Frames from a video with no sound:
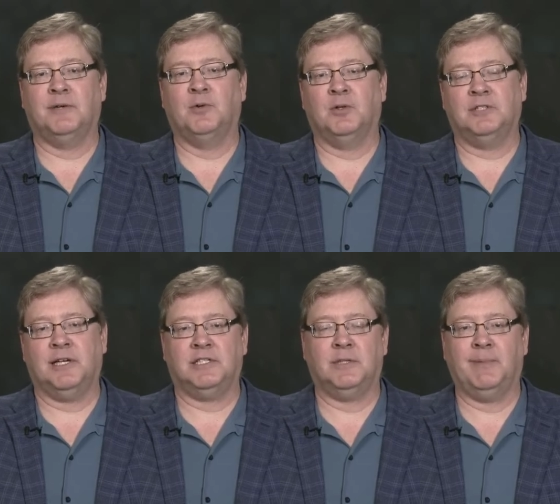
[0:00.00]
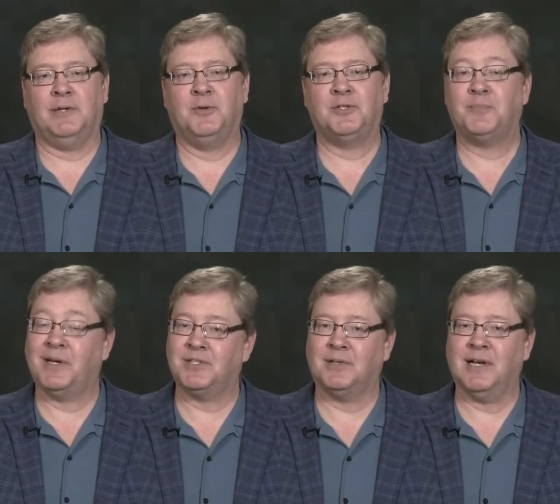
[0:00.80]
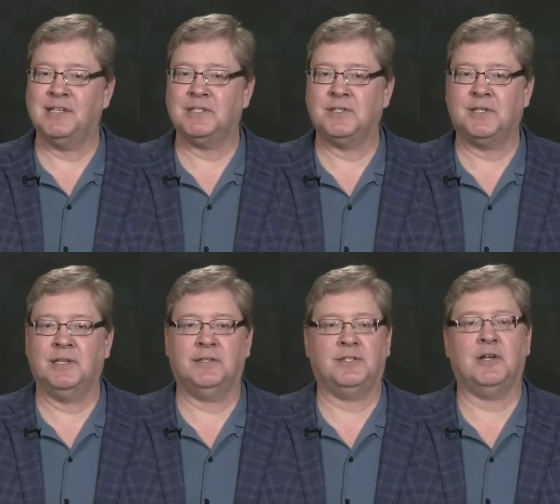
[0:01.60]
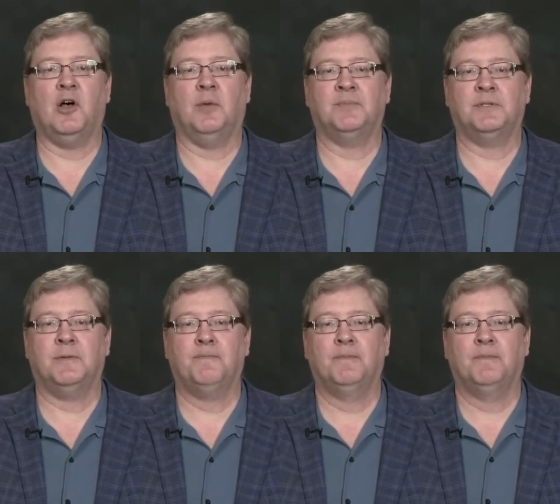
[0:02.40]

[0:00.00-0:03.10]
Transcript: of Old Testament who specializes in the Psalms.